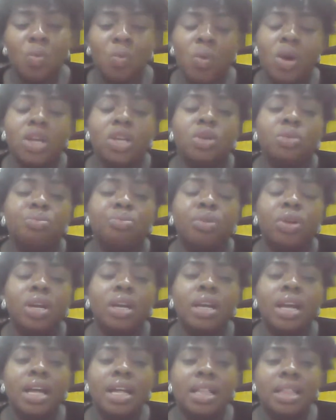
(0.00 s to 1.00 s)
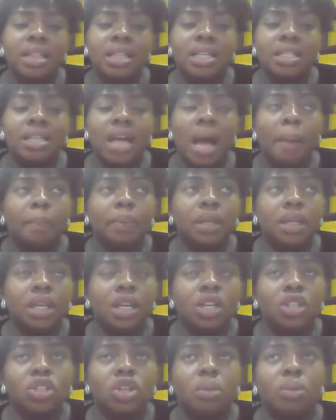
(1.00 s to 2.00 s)
when you bring this
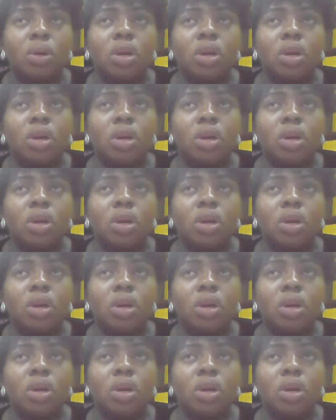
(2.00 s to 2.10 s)
application.